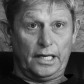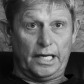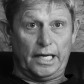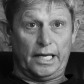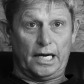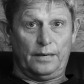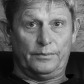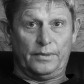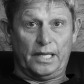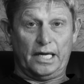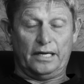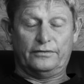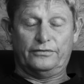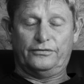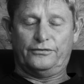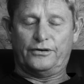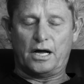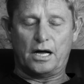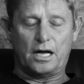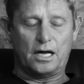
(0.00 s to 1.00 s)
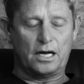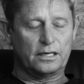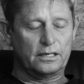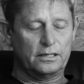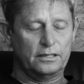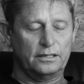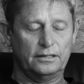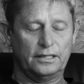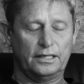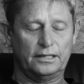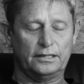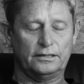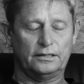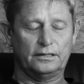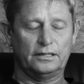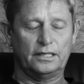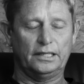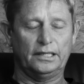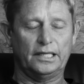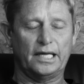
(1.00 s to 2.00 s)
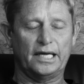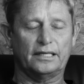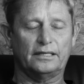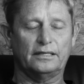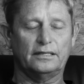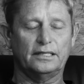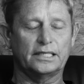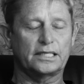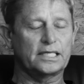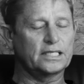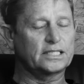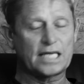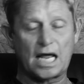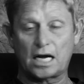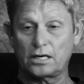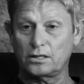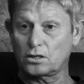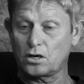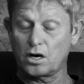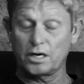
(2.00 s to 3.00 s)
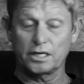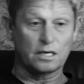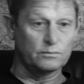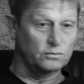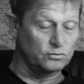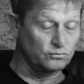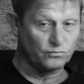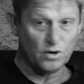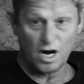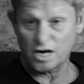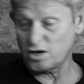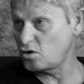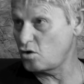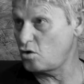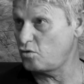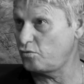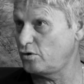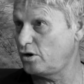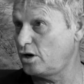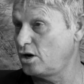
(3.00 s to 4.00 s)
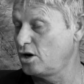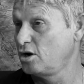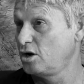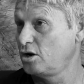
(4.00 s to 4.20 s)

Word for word: And I'm like, fuck. And like, he gets out of the car, he comes running over.